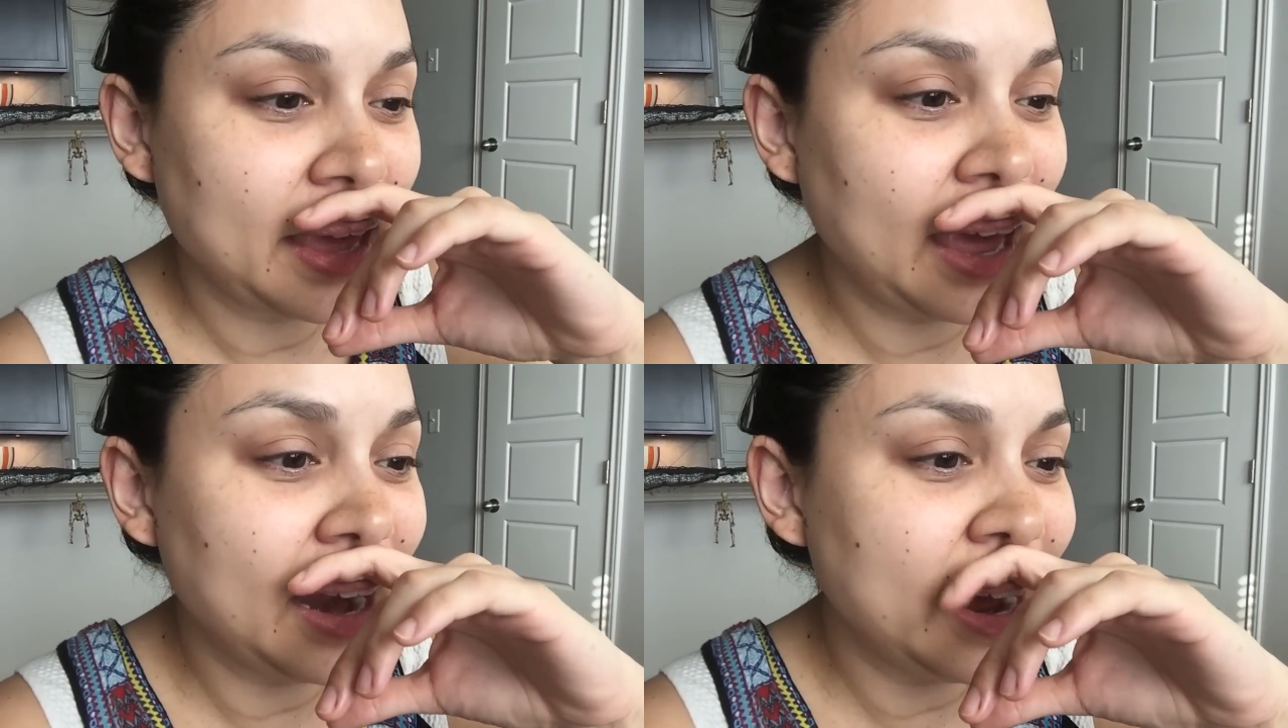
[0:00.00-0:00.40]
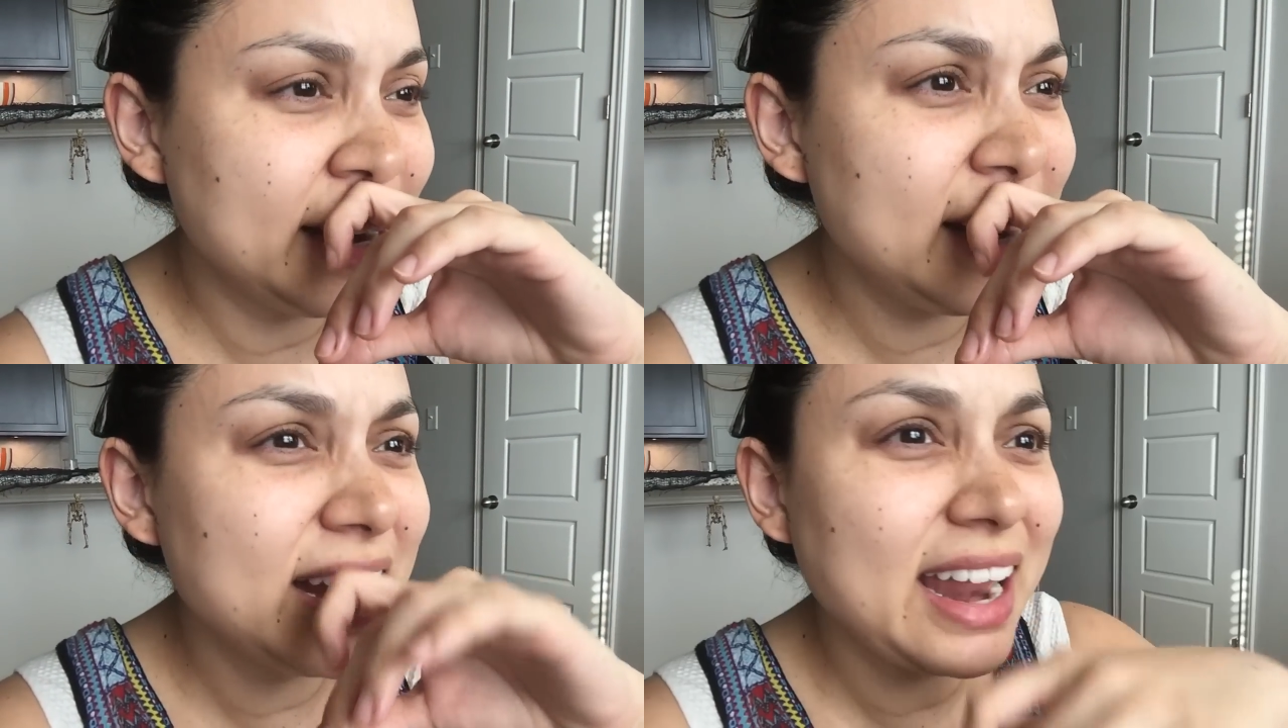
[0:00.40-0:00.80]
And I
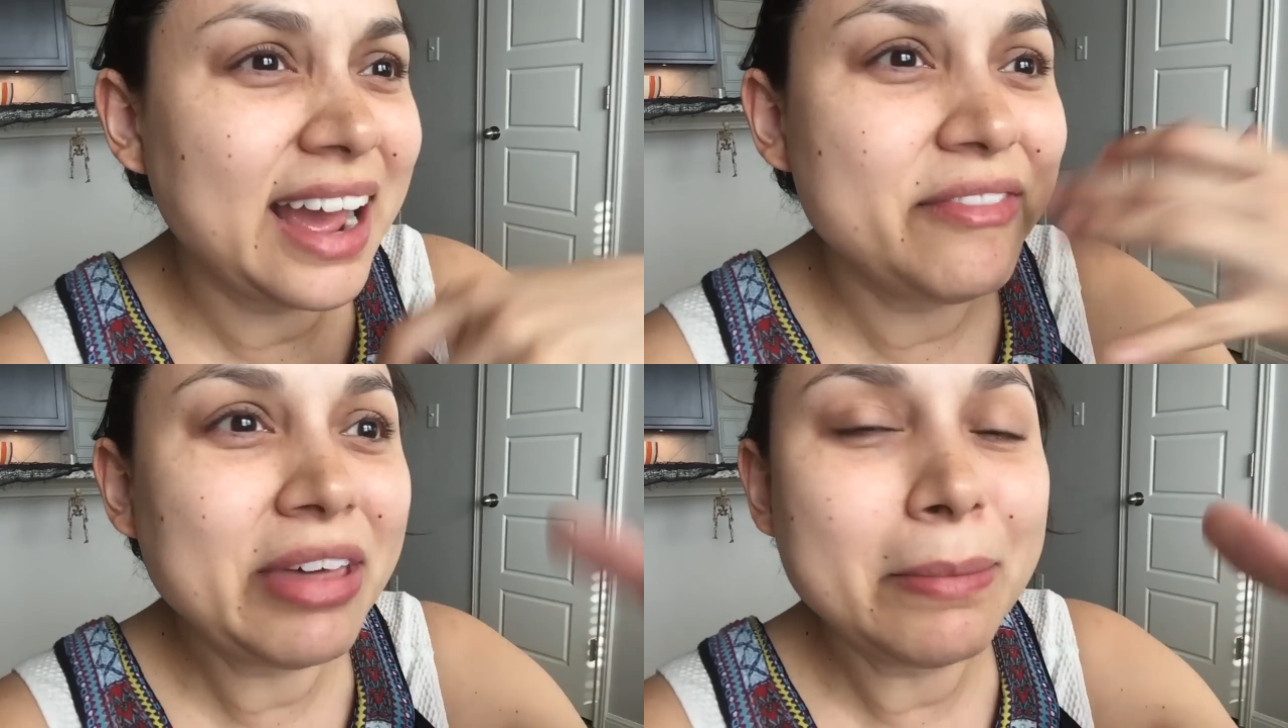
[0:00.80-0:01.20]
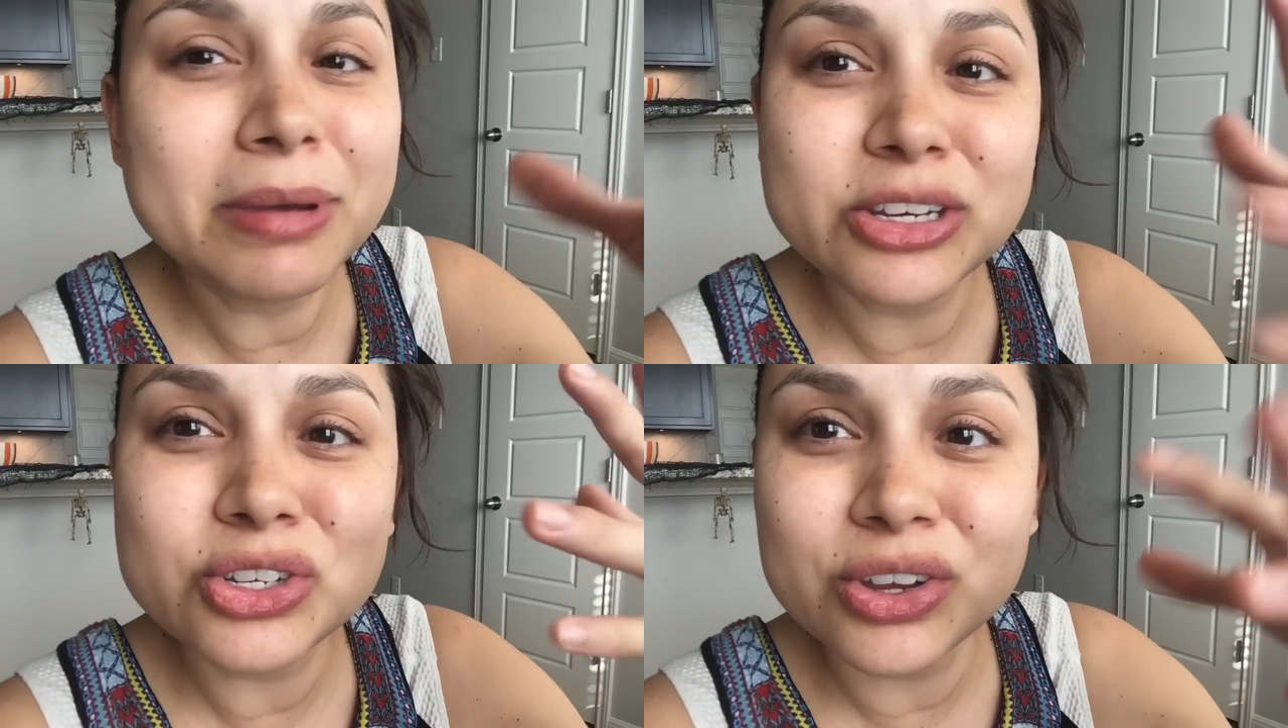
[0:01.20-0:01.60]
didn't have that
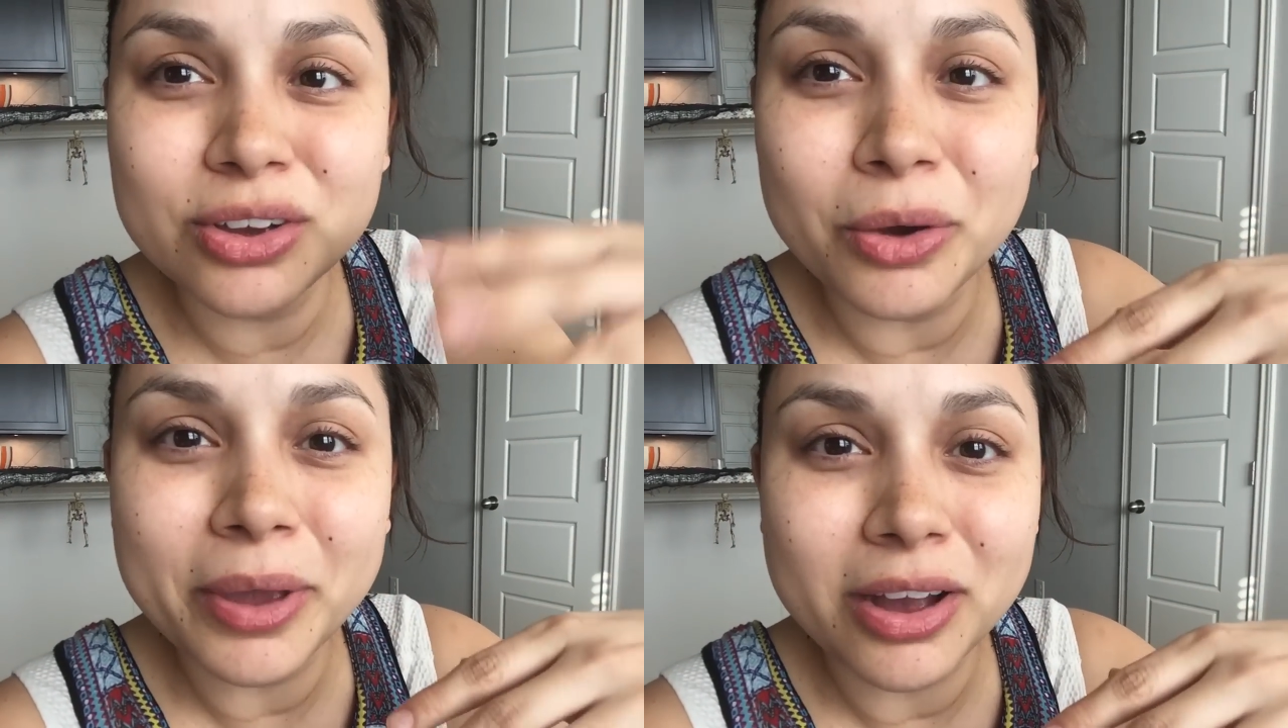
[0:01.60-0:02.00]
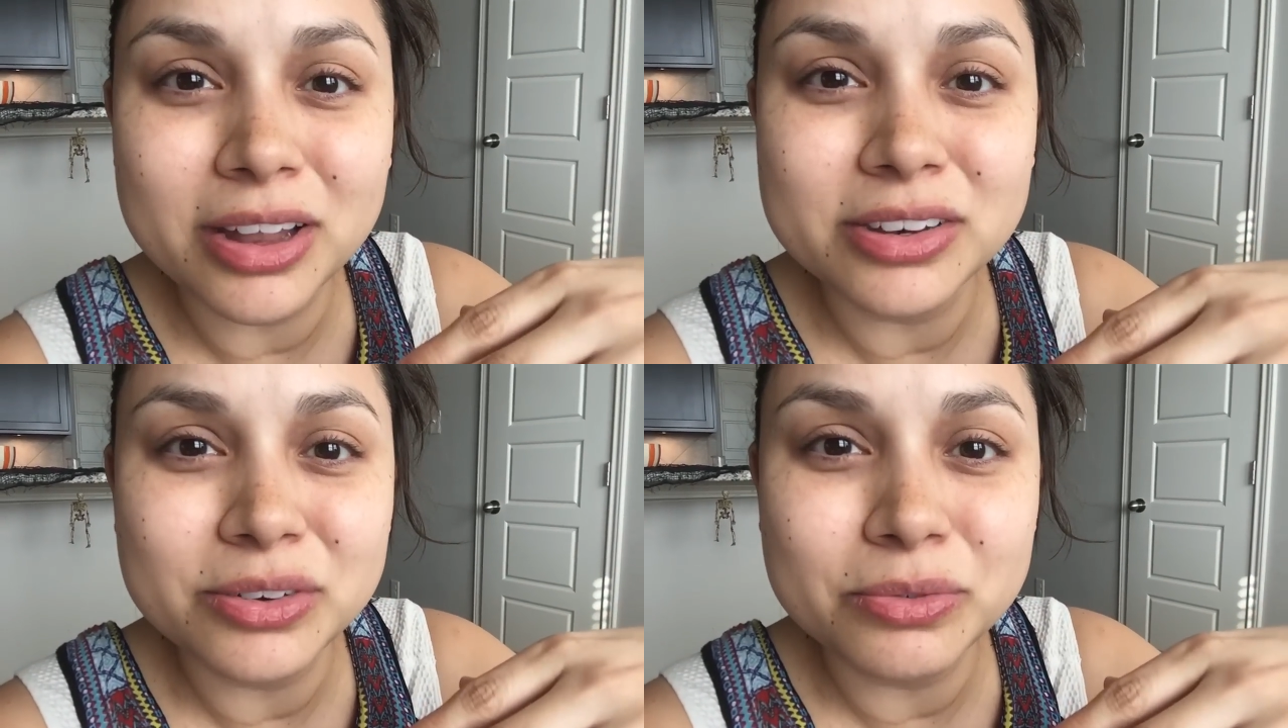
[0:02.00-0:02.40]
much going
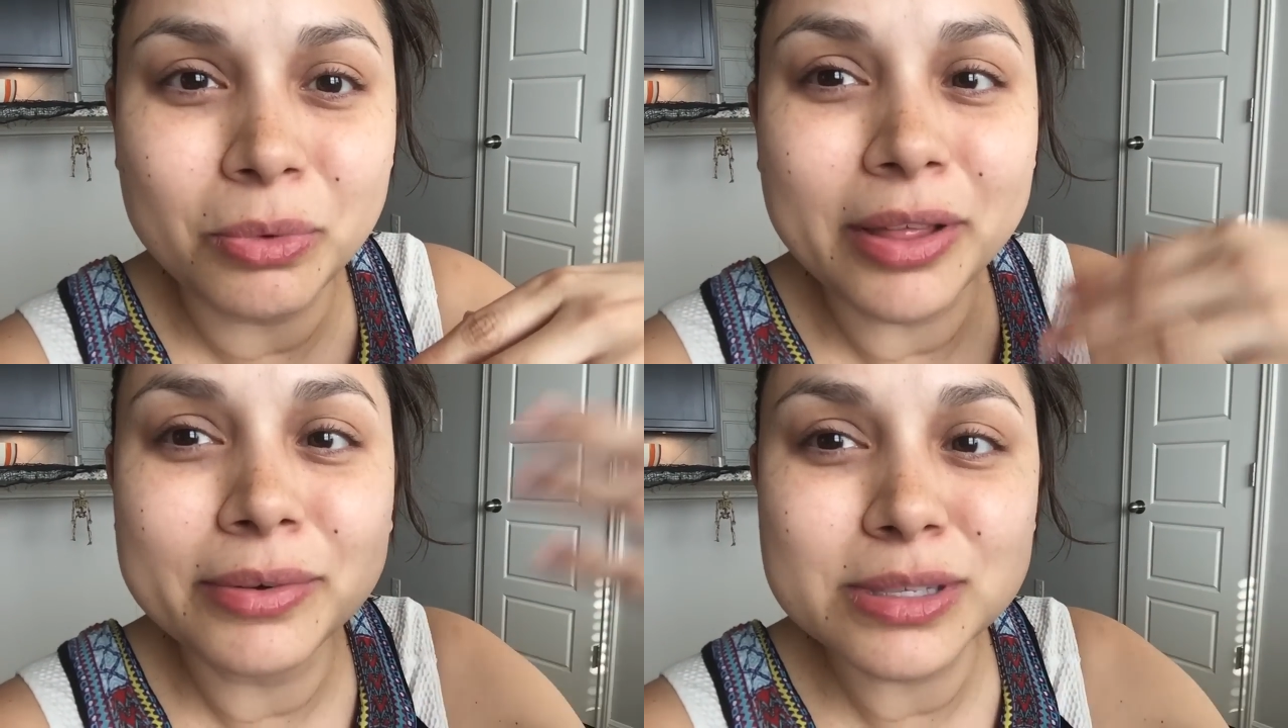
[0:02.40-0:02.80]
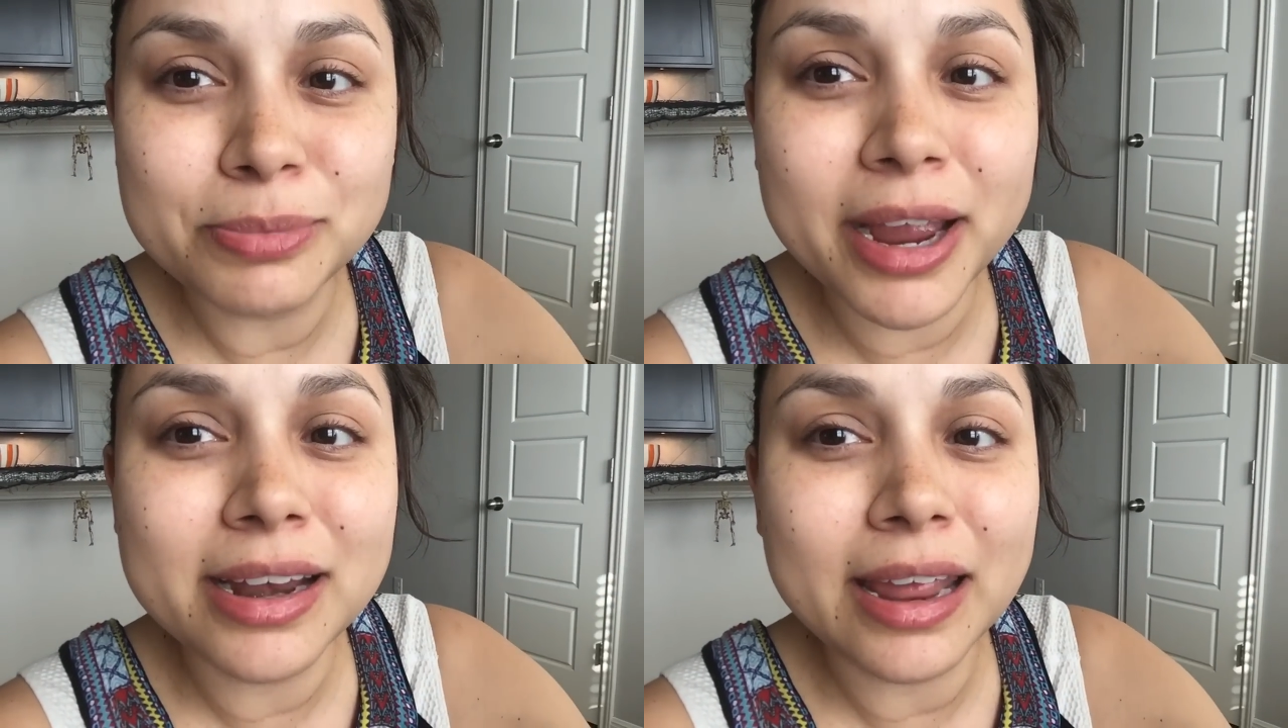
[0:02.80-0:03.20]
on while I was
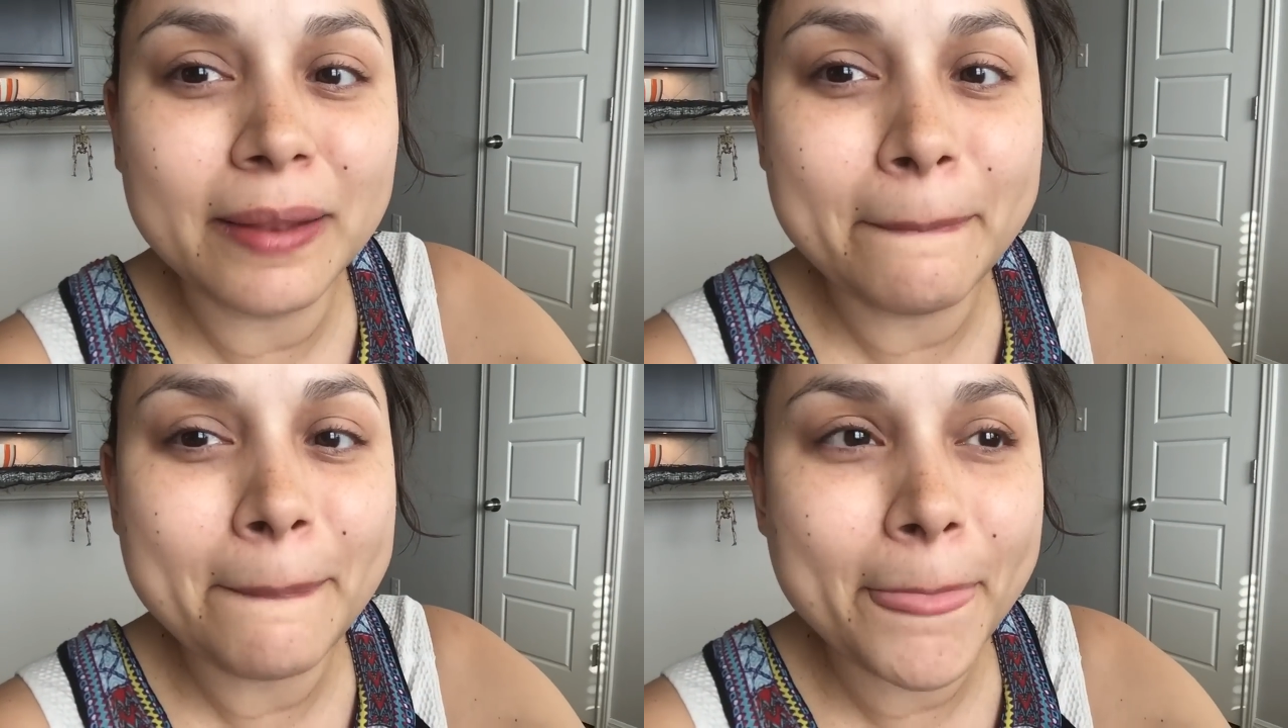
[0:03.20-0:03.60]
pregnant.